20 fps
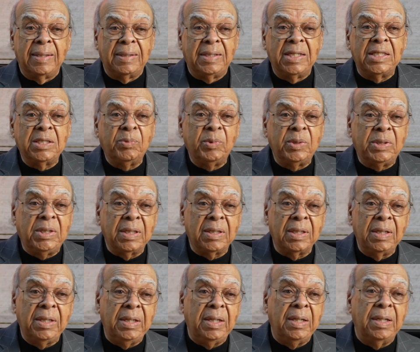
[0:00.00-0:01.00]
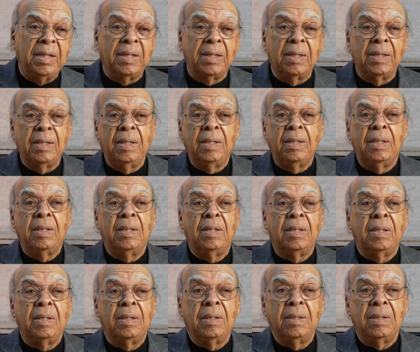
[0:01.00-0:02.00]
this particular year,
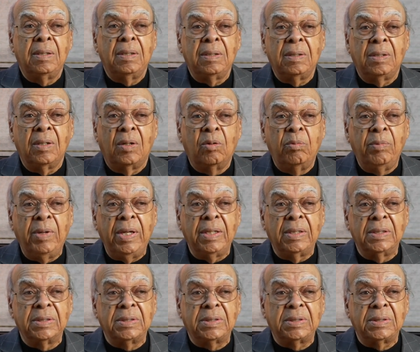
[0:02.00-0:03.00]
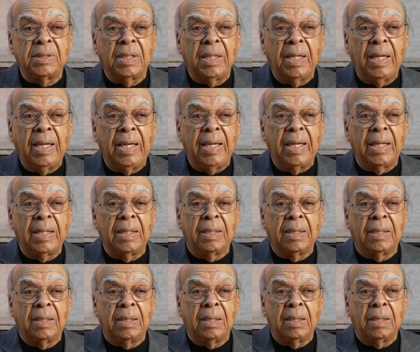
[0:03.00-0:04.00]
the Omegas had
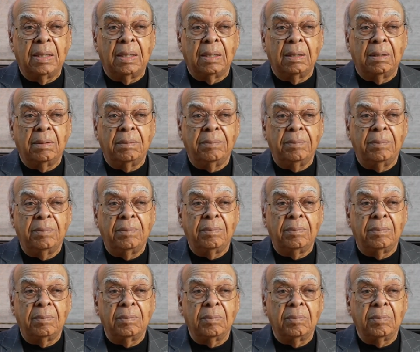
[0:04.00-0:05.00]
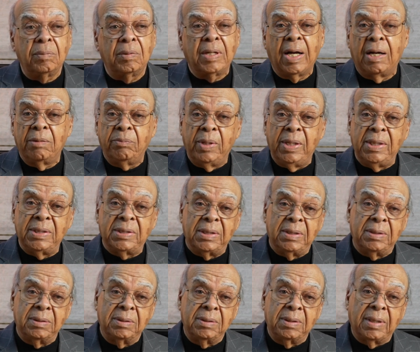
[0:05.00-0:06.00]
uh, um, Count
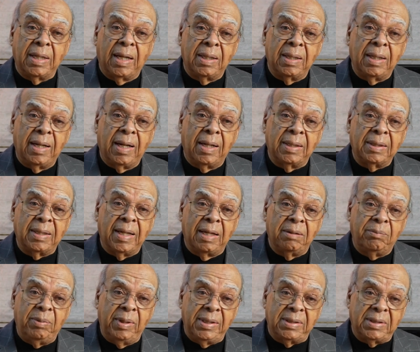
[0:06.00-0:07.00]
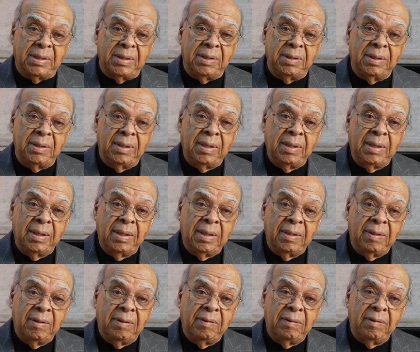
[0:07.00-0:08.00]
Basie, Con Howard Count Basie,
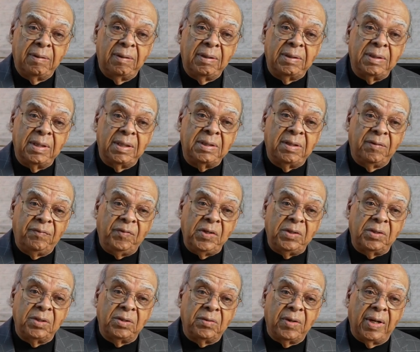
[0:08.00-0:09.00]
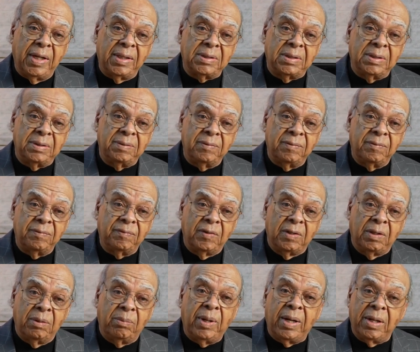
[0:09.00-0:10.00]
is, the feature attraction -huh.
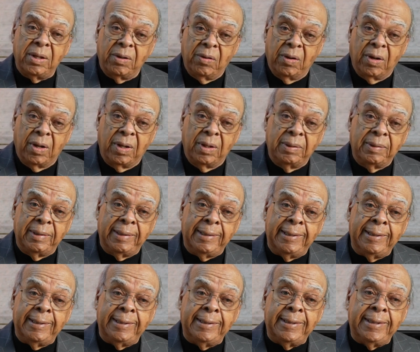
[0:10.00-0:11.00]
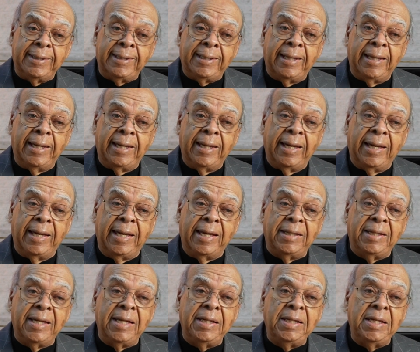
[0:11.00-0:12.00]
for the Mardi Gras. -huh. Mm-hmm.
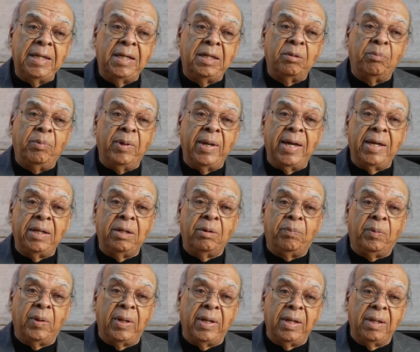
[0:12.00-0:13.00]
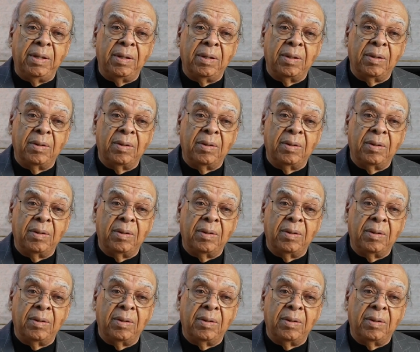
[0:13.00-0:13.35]
And they needed a band to play